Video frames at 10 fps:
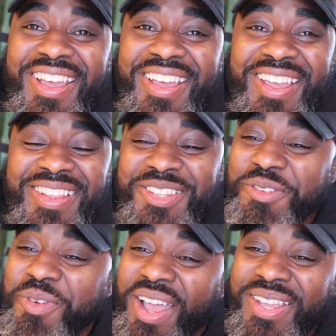Uh, and this
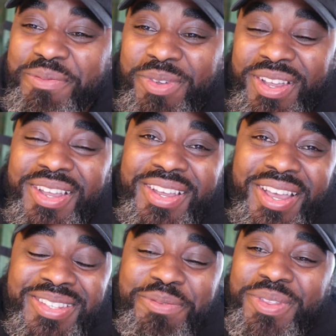is why I, uh,
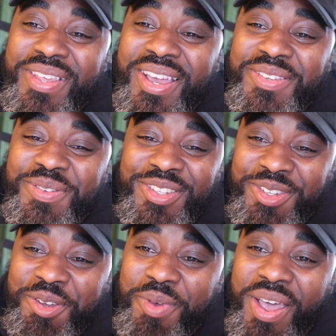I, sympathize with
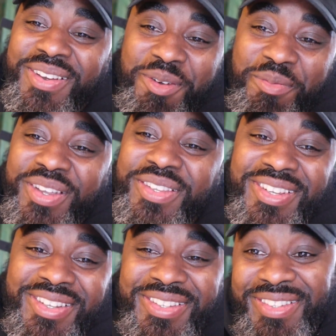Joe Biden, our
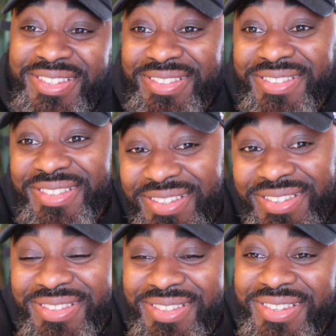president, because he
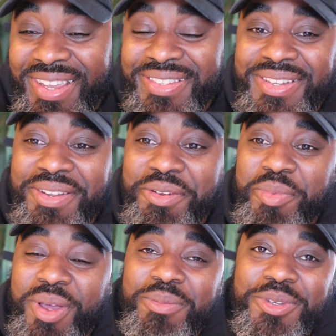he has a stuttering
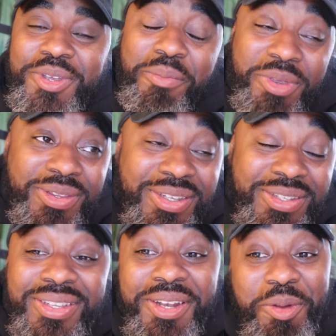problem. So I mean, this
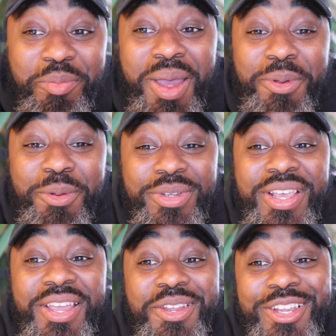stuttering problem was
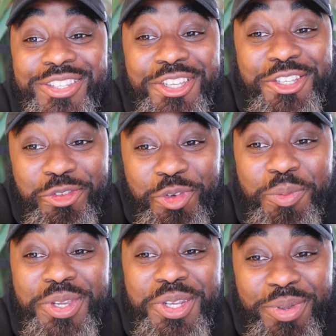like
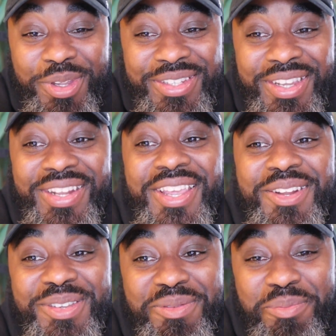extremely debilitating,
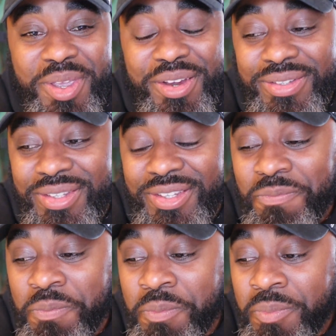and it was embarrassing.
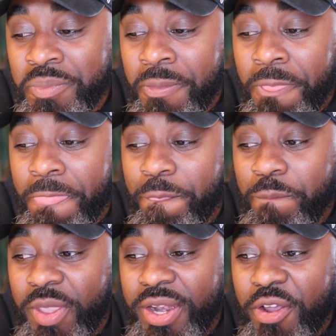
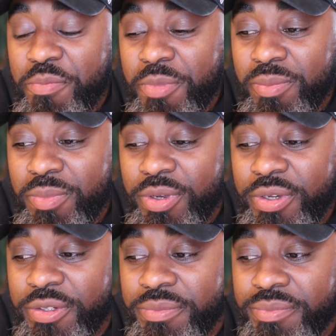And I
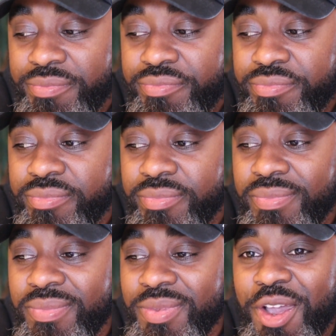remember
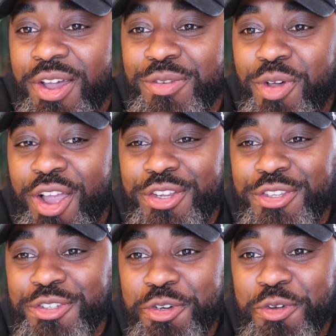I was walking to
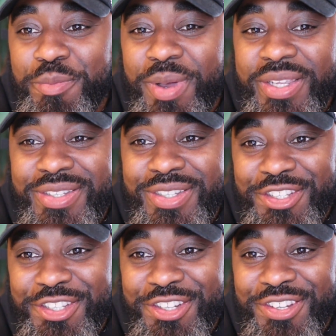school with my sister.